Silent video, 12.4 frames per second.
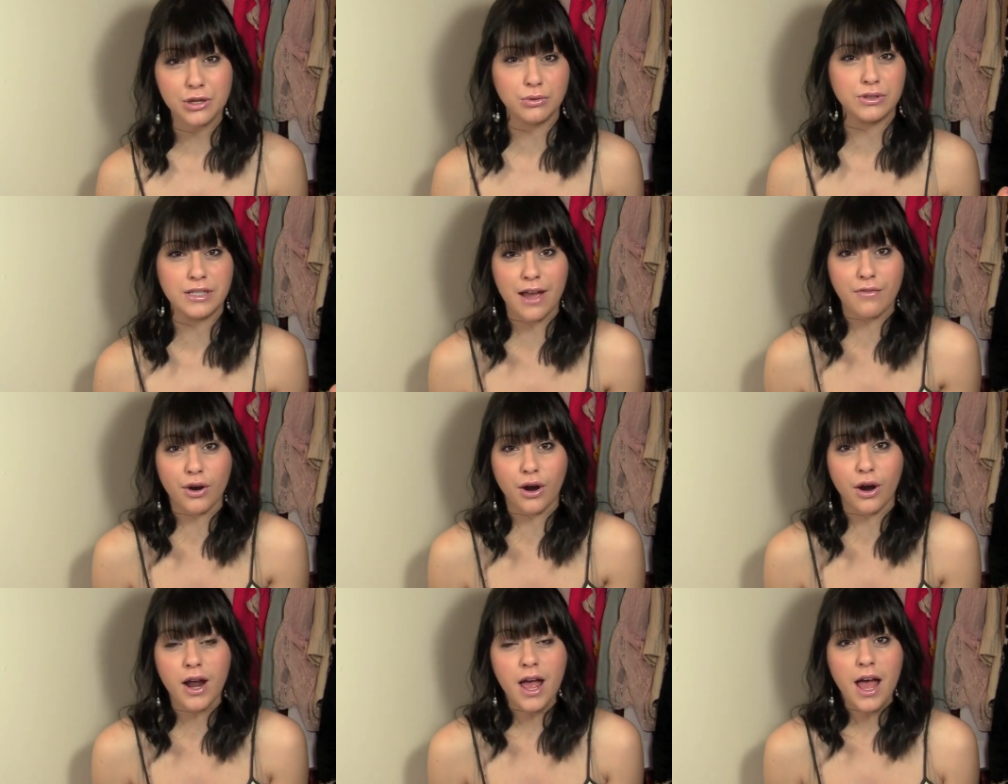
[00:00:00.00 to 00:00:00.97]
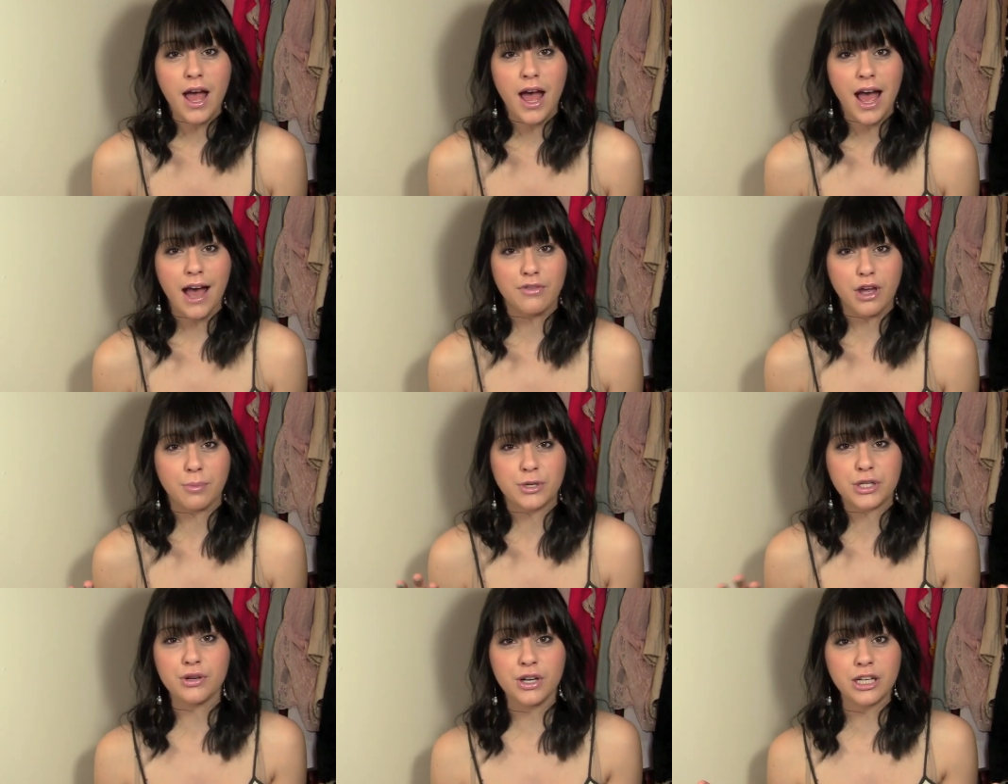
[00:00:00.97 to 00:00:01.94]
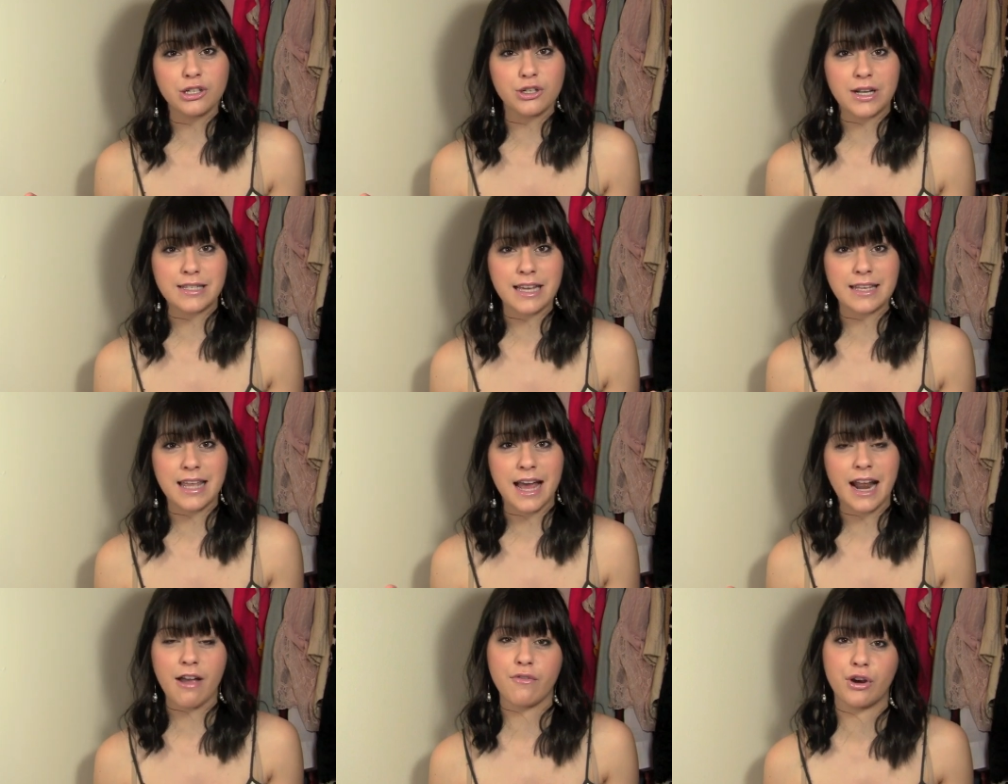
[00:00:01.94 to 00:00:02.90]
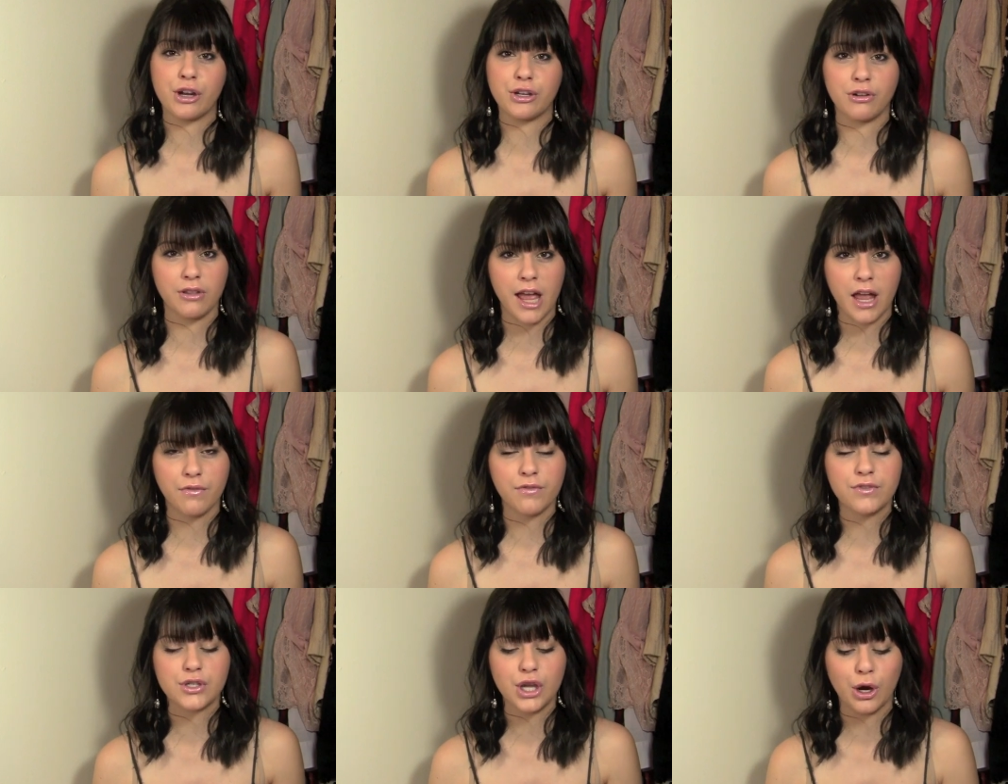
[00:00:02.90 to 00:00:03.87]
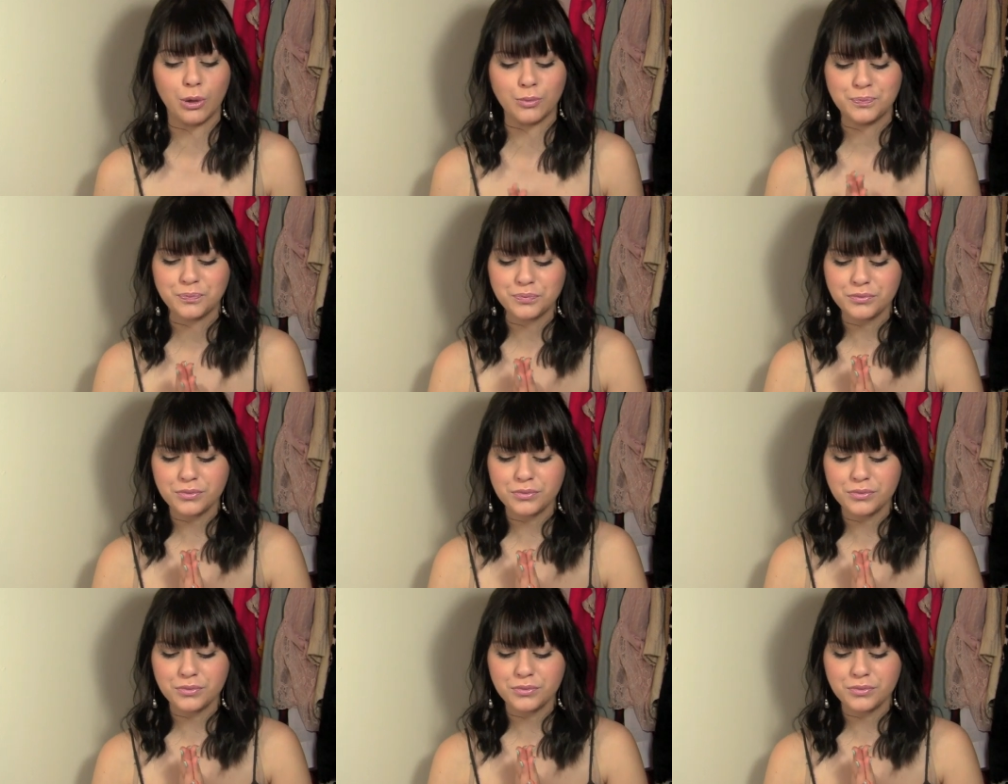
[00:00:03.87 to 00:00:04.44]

You'll never have the opportunity to dress like that ever in your life. So